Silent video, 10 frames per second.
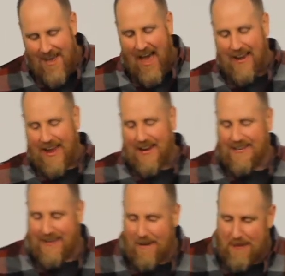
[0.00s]
I kind of
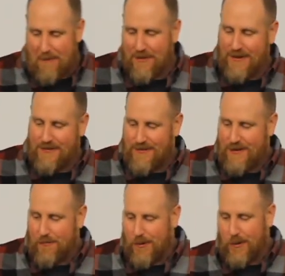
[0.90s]
stopped that
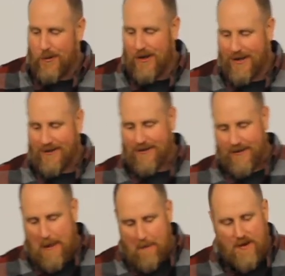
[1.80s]
relationship real quick.
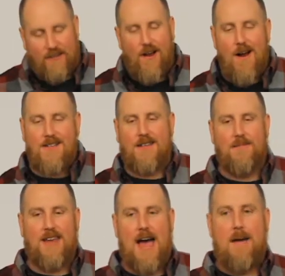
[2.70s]
But it's hard
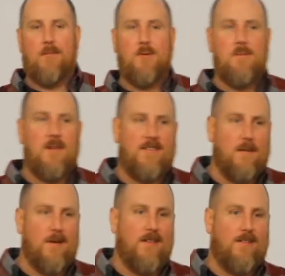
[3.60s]
sometimes when you meet
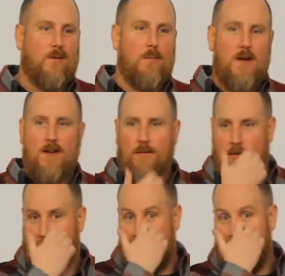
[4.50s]
somebody that's super
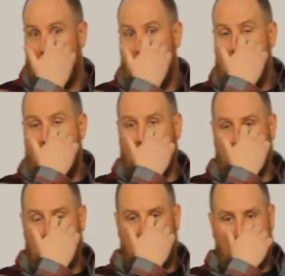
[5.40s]
interesting
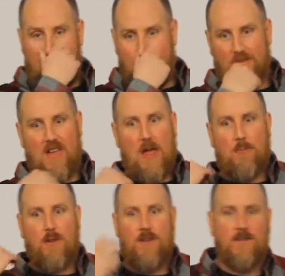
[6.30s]
and
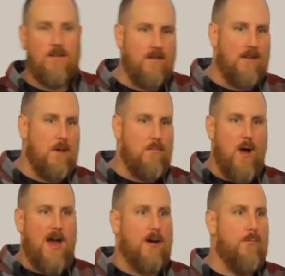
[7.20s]
religion doesn't get
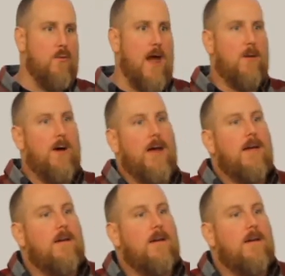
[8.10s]
brought up right away.